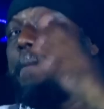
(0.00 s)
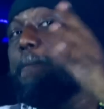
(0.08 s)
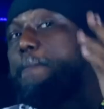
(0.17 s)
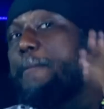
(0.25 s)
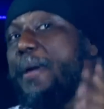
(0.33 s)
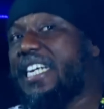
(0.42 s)

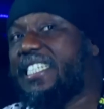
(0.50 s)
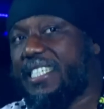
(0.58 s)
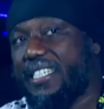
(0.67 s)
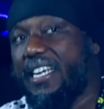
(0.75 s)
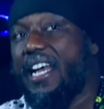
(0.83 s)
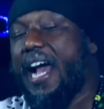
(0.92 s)
that they
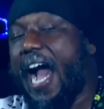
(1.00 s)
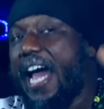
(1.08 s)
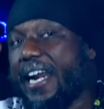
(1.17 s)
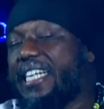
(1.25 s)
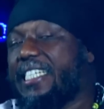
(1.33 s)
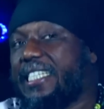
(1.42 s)
beat,
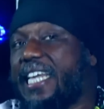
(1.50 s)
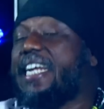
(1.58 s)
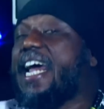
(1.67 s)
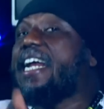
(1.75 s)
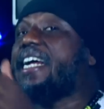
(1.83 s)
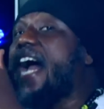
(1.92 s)

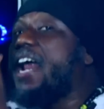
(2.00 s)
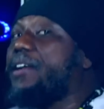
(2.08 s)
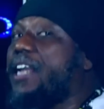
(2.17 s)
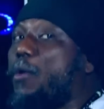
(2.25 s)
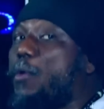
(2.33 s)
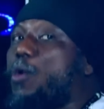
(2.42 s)
arrested,
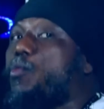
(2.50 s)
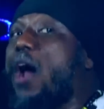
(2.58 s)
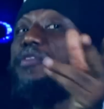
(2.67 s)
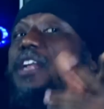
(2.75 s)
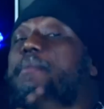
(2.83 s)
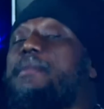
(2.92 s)
and carried
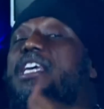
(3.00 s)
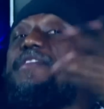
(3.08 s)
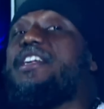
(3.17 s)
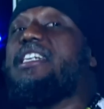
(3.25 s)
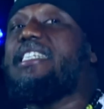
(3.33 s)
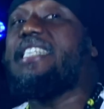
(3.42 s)
away, one of
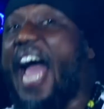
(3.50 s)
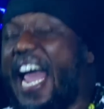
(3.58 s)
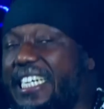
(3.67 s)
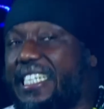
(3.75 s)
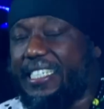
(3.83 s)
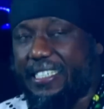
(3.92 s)
them even
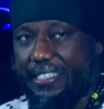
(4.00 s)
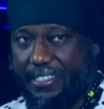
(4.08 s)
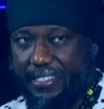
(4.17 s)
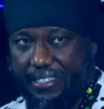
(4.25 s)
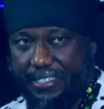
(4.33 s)
died,